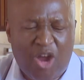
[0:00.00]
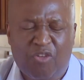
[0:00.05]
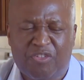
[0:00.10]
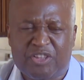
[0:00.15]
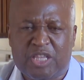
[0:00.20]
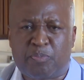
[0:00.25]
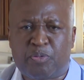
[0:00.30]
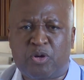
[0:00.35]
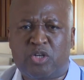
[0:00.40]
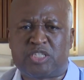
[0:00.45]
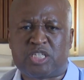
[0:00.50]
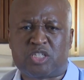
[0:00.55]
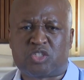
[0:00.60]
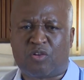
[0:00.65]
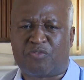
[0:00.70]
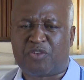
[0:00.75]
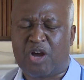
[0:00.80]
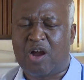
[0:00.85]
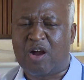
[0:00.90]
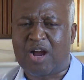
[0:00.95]
over the politics
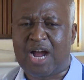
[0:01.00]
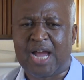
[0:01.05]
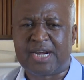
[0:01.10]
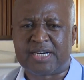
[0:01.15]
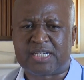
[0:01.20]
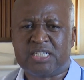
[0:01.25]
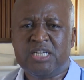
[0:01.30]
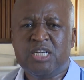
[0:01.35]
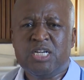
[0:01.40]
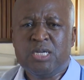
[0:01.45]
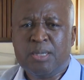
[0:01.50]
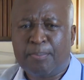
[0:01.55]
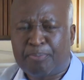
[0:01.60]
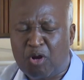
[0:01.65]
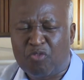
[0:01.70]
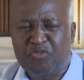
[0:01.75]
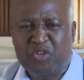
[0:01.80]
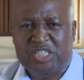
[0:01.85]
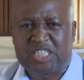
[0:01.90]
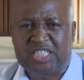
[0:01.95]
of our country,
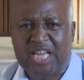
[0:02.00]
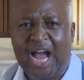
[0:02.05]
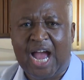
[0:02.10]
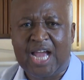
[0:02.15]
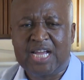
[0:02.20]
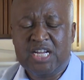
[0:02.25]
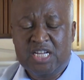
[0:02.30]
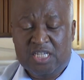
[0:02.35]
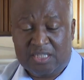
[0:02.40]
prophesy.